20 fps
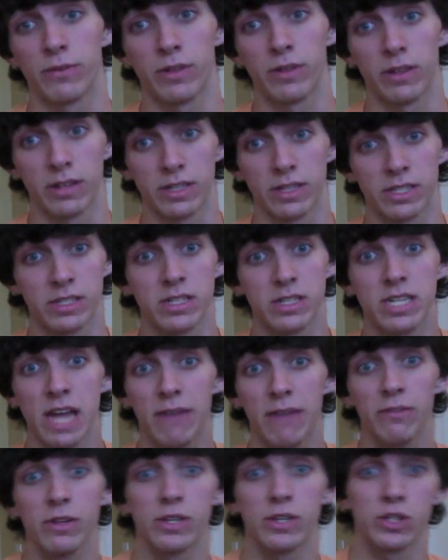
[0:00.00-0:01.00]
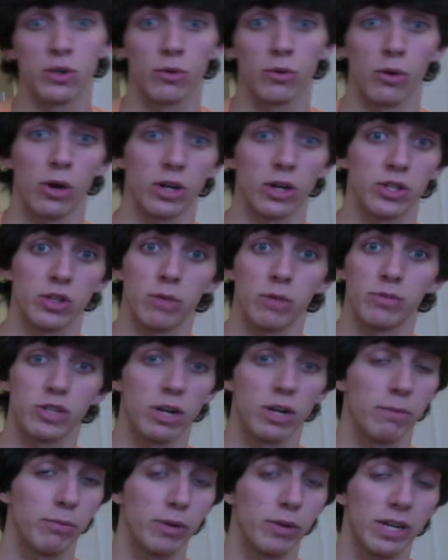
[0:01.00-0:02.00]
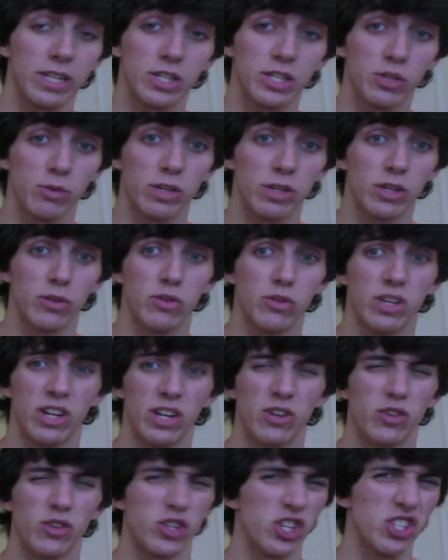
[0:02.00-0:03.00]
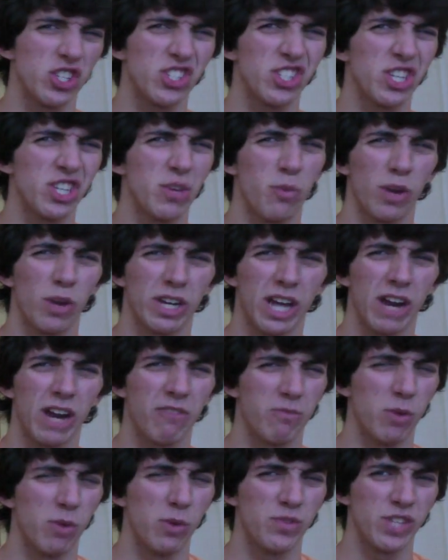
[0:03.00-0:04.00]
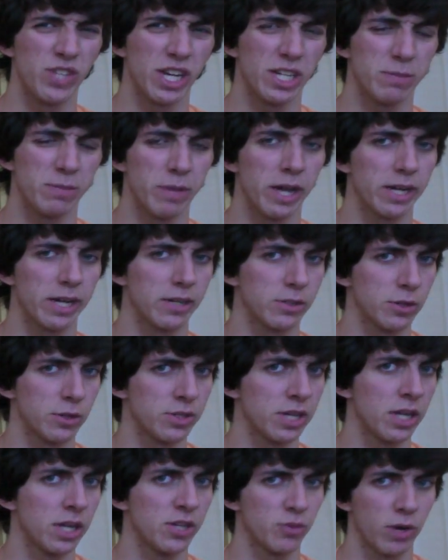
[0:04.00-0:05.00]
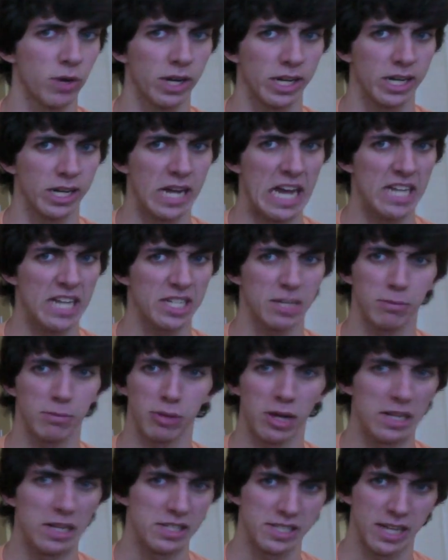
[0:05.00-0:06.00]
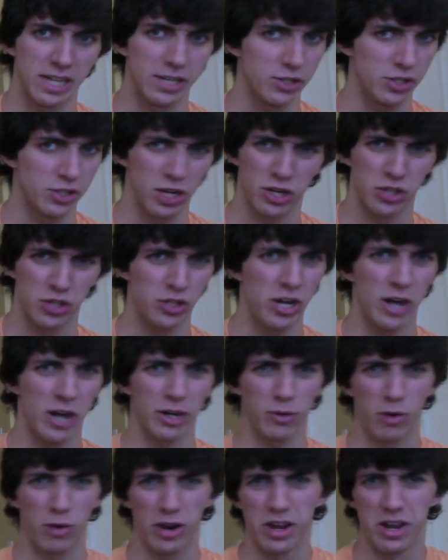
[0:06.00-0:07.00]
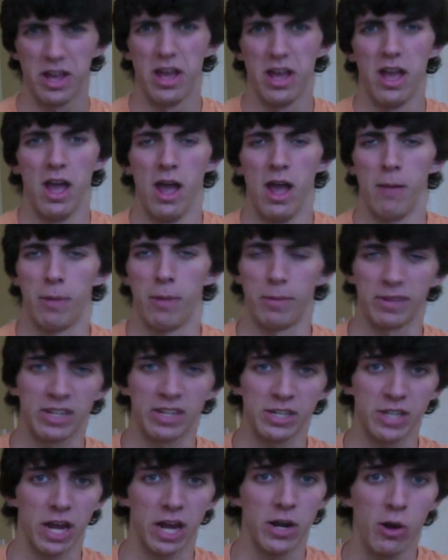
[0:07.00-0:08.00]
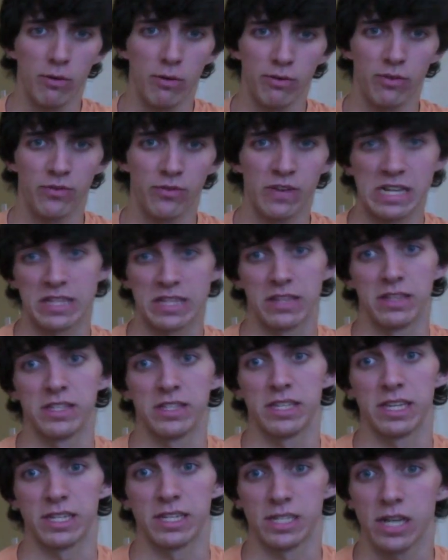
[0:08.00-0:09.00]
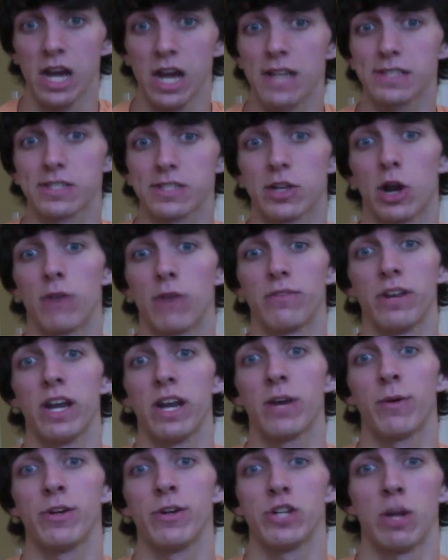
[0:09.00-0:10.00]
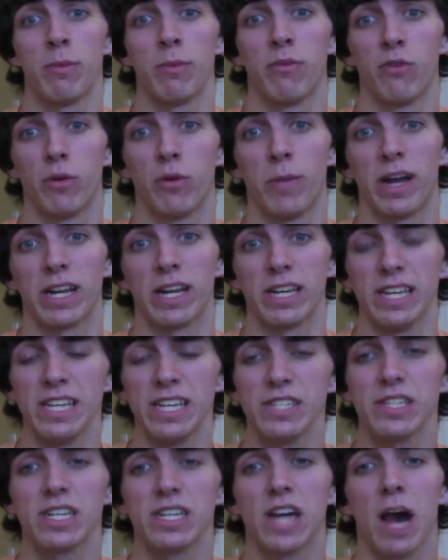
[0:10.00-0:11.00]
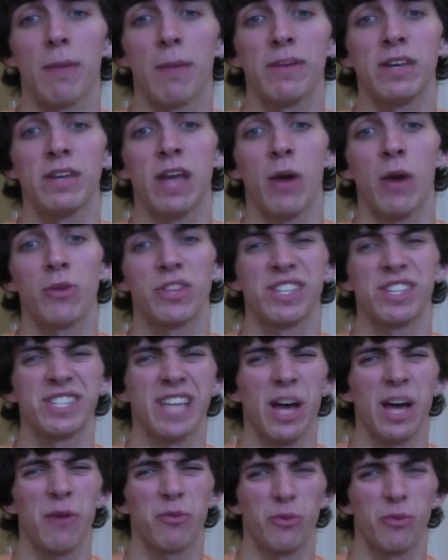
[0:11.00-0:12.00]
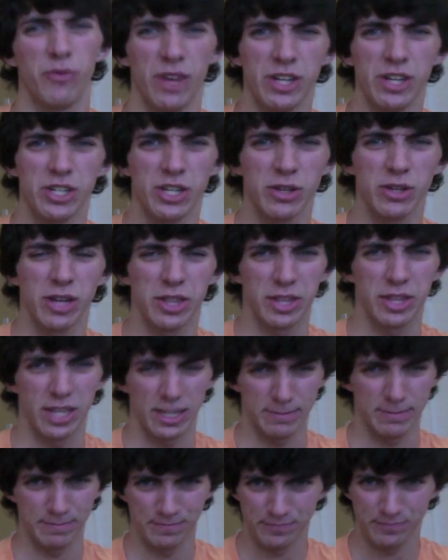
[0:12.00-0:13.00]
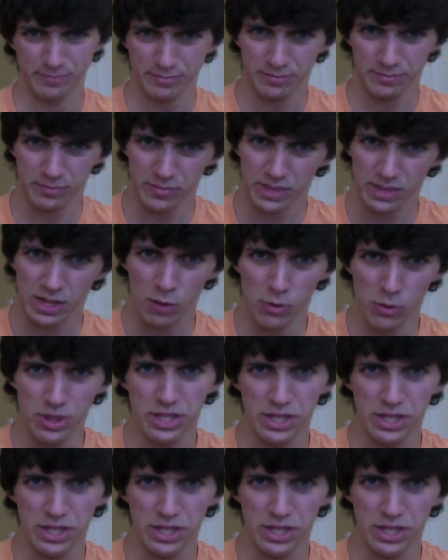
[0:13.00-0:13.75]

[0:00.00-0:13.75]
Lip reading: I know that for everything is definitely his Auroric, so I'm just going to bring in Suicune here just to see what kind of moveset he's packing. It turns out he's running a Nasty Plant set, just a generic one. But because I know for a fact that this thing is not Scarfed in any way, shape, or form, I can easily come in now with the Zelf, revenge kill that thing